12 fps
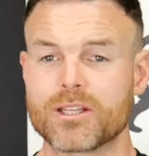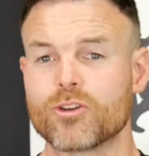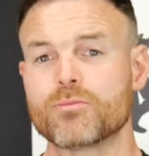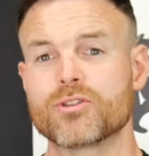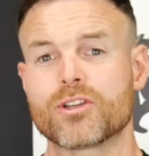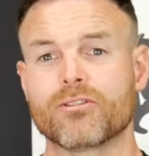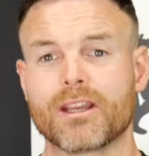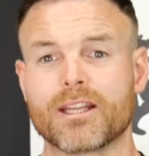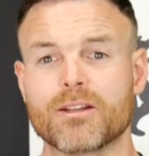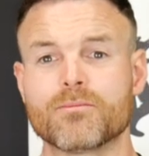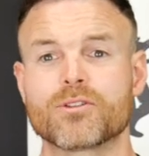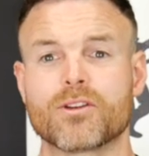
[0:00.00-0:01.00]
your music
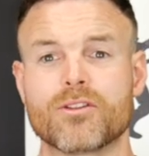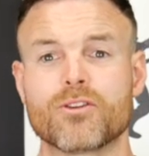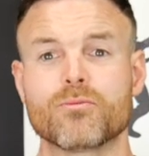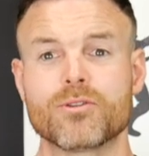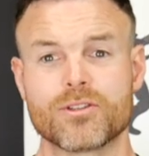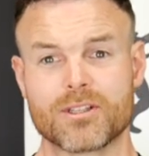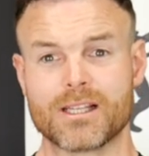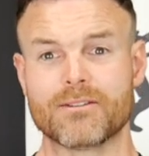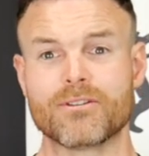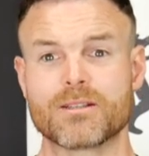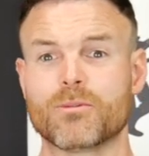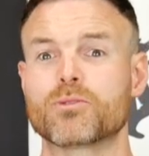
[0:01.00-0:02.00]
curriculum so that your music
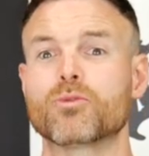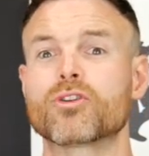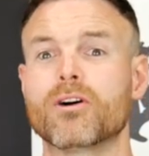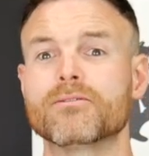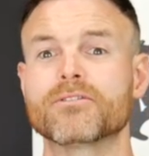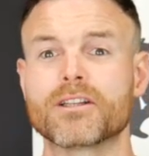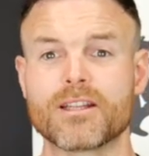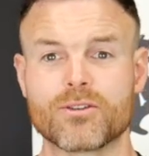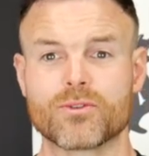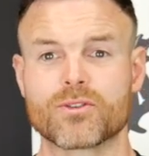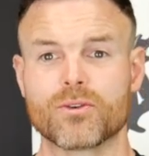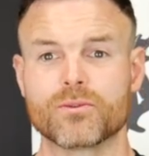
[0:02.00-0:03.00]
delivery is much more confident in
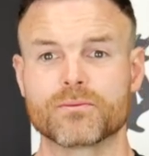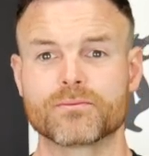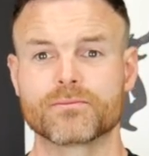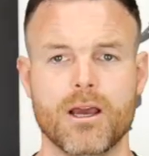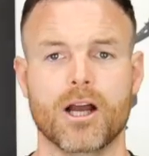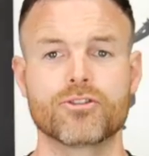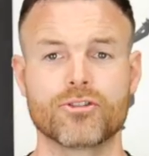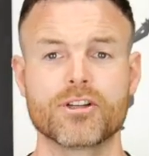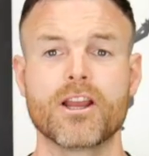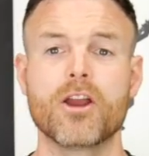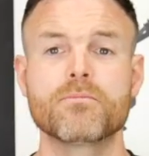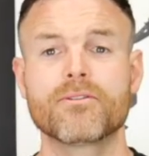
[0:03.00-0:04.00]
your school. I truly
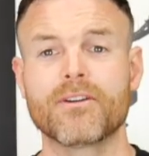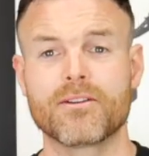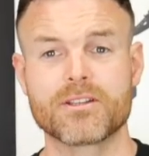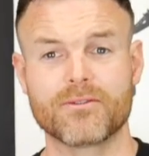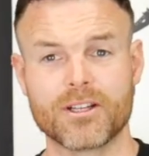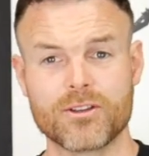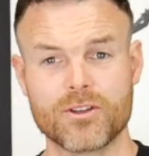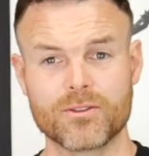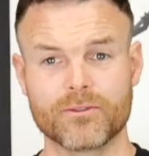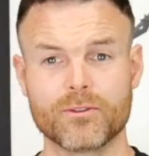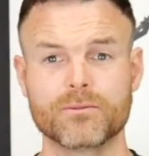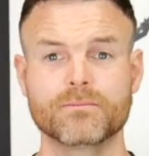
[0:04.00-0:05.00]
hope you found this video
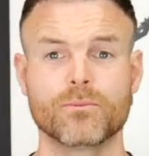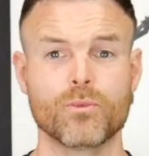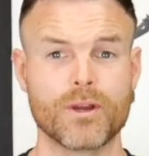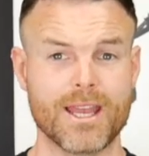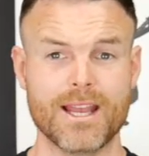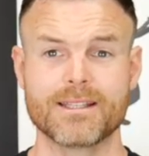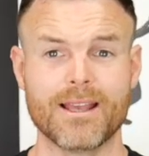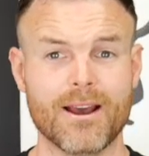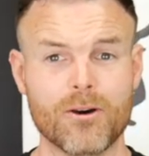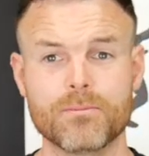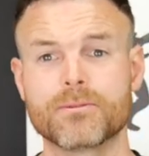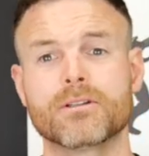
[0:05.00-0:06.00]
useful. We're here to
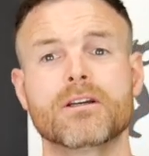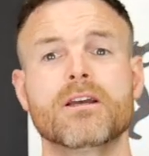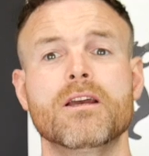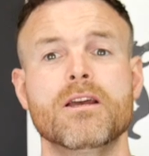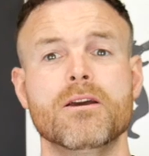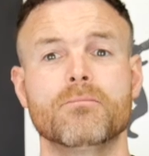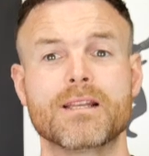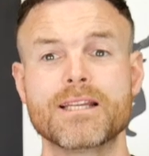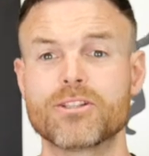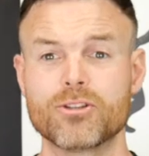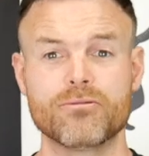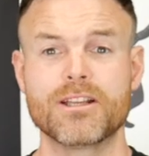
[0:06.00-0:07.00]
help. Please
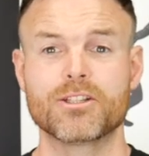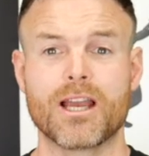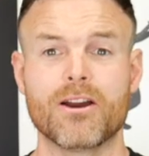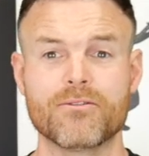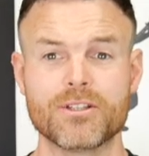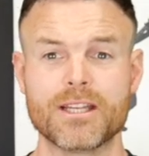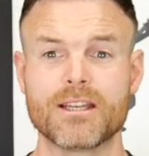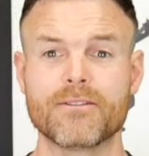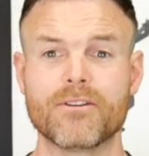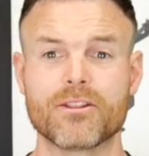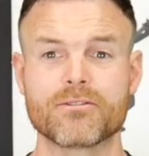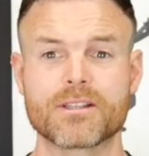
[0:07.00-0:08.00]
do reach out if you need any
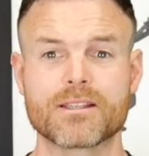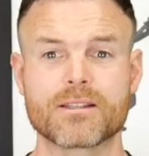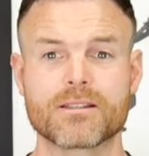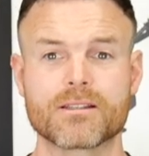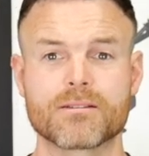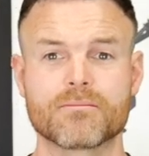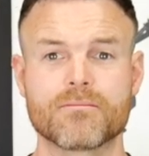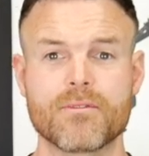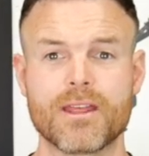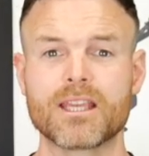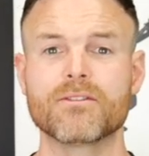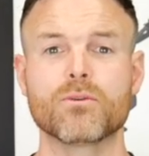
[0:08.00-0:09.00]
further assistance.
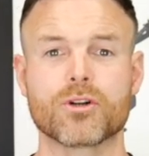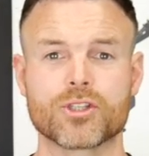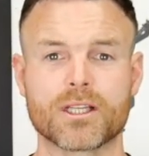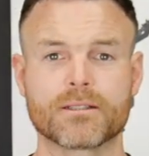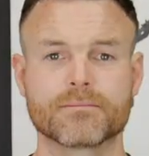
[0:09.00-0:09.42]
Thank you for watching.